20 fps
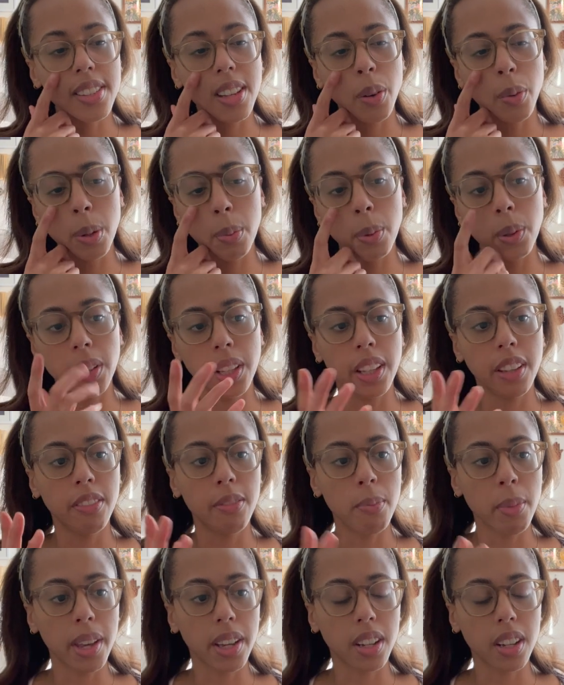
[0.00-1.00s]
that we believe
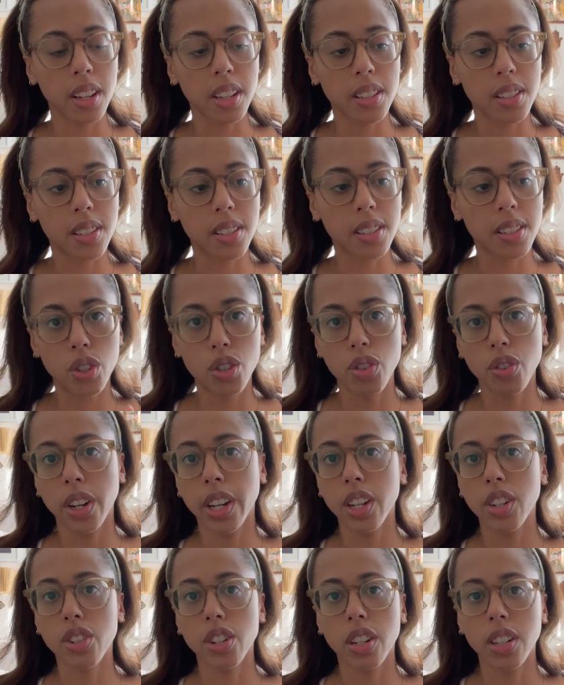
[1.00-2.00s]
make us
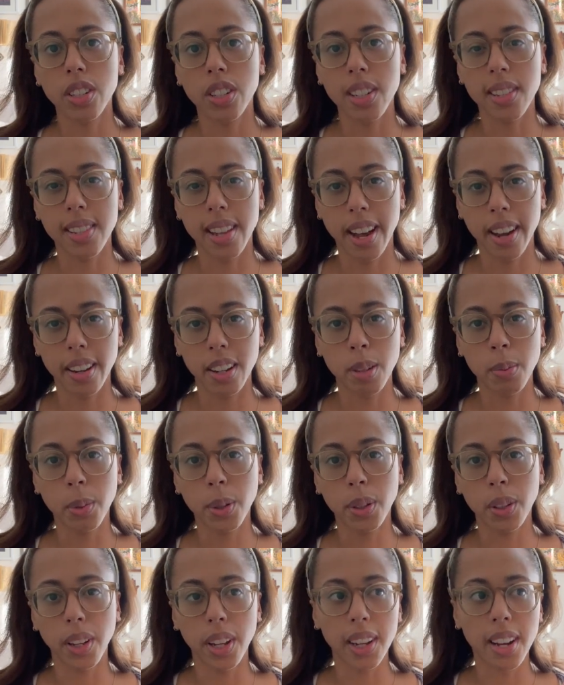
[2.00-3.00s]
strange or
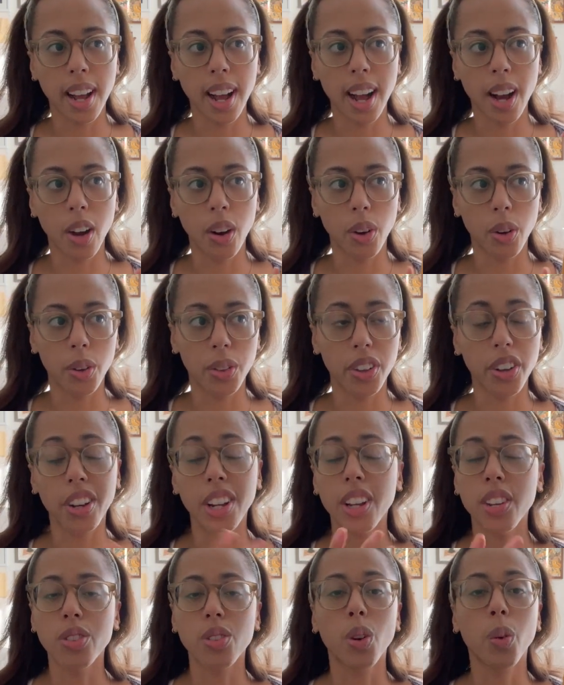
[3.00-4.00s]
undesirable and how there
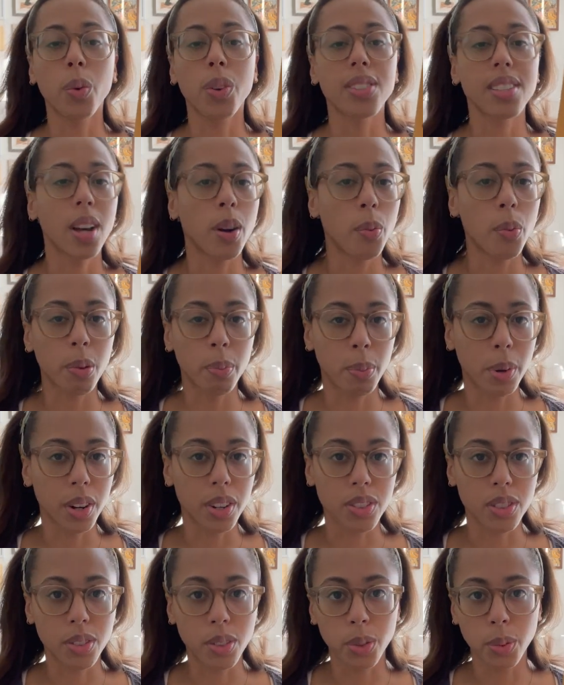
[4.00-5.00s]
is always that one
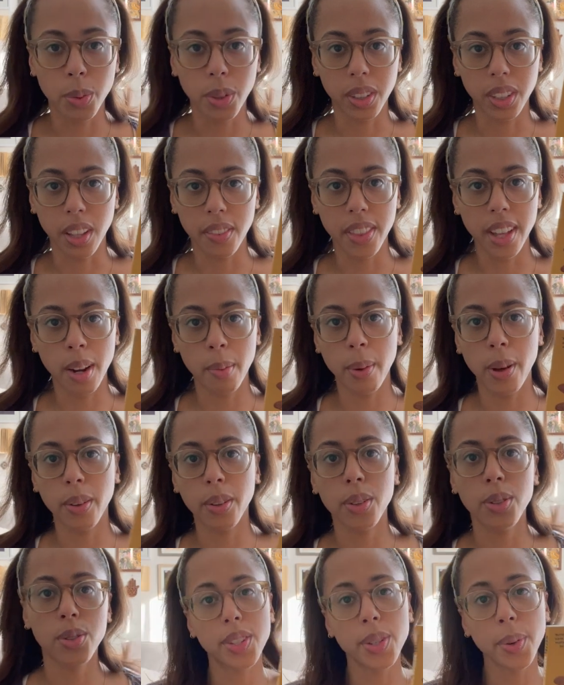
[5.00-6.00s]
person who will love that about
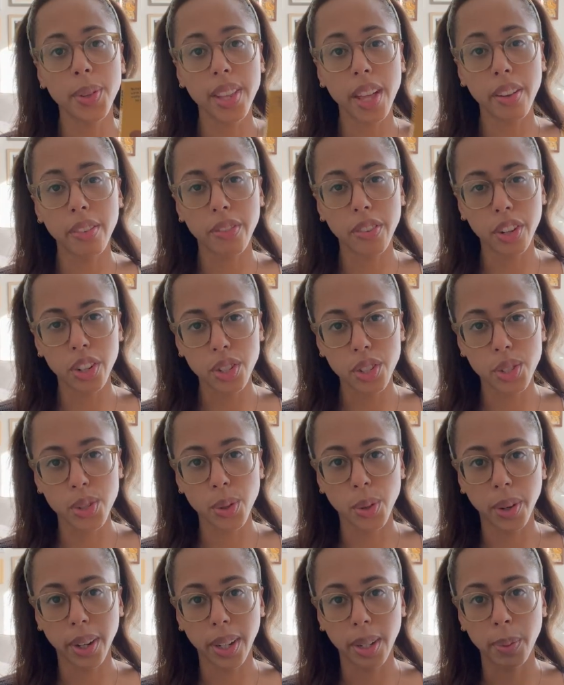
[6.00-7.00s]
you. So in that first
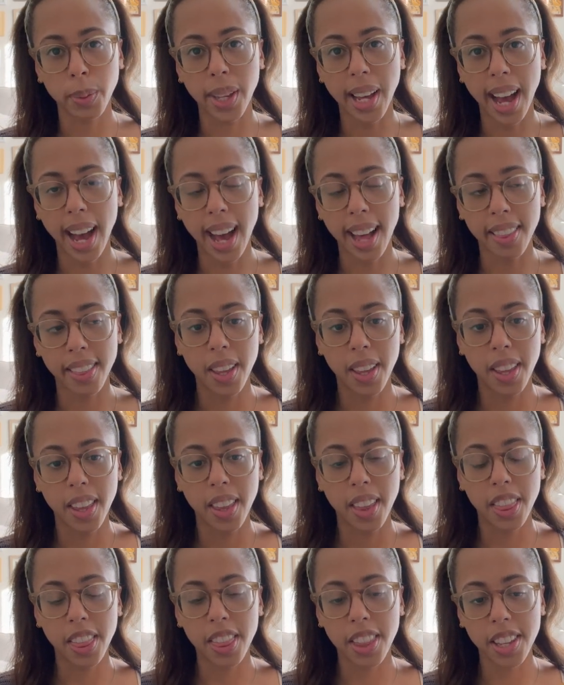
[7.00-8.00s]
story, we had
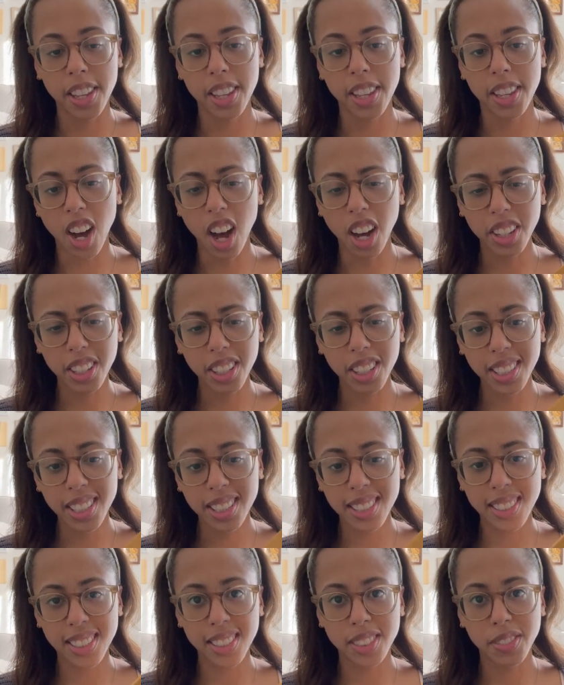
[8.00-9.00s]
the
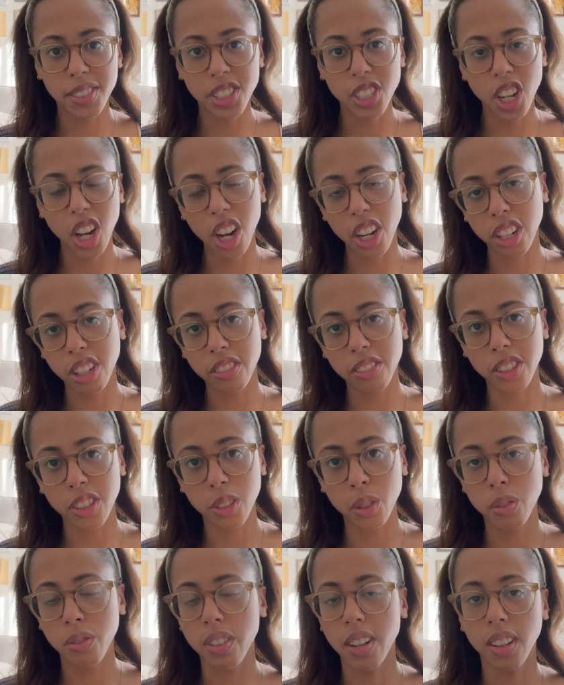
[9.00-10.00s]
oculist's photographer
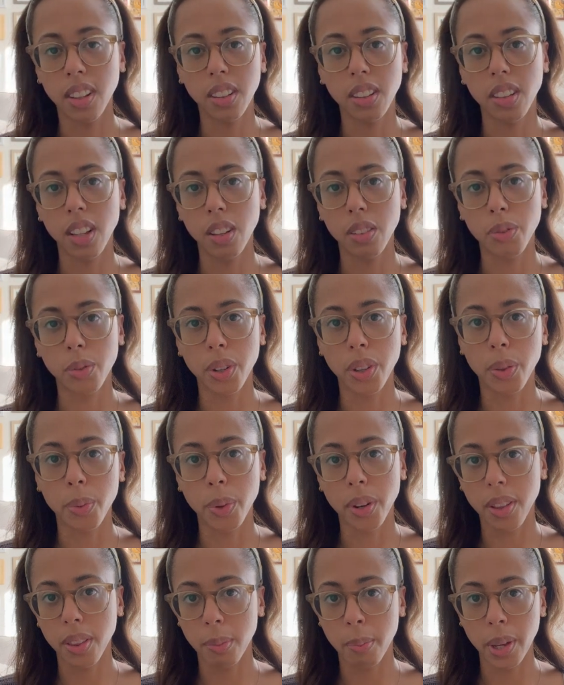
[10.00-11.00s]
who fell in love with
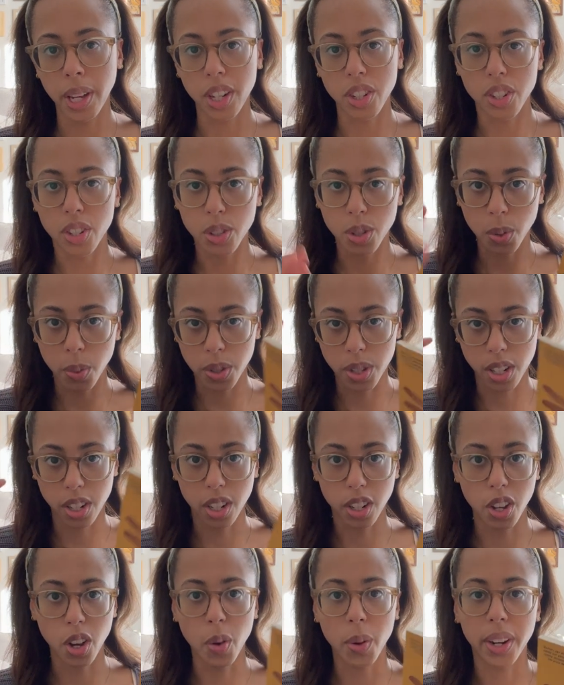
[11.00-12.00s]
one of the patients who was
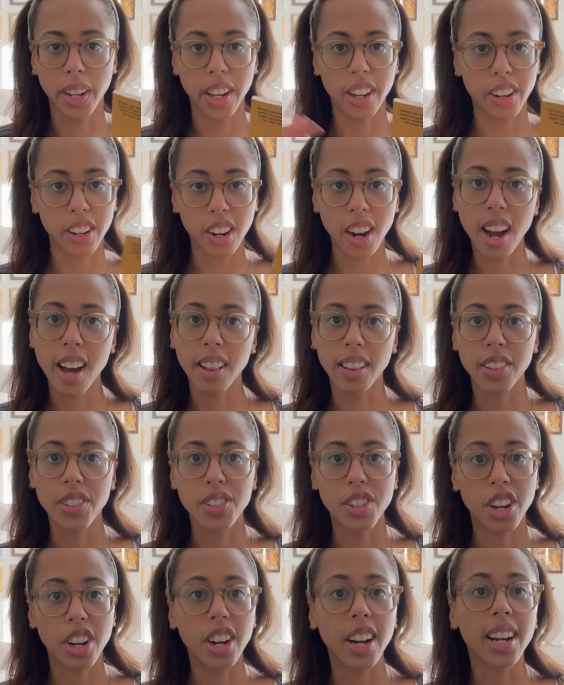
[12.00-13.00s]
gonna go and get her eyelids
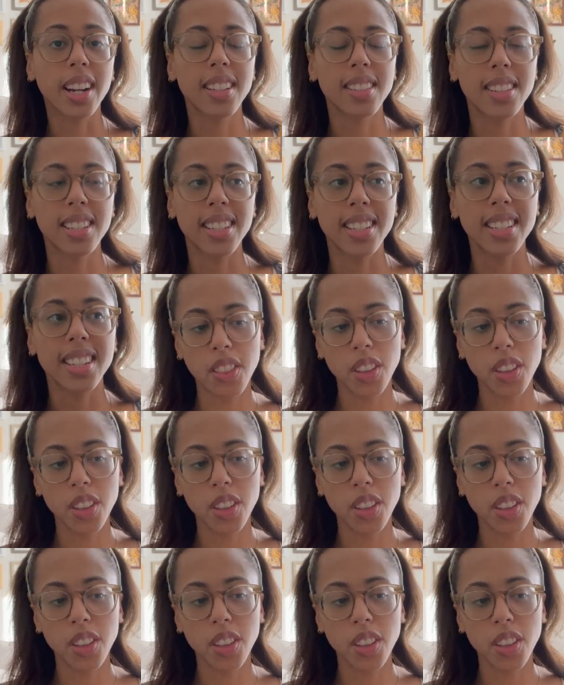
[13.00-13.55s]
corrected.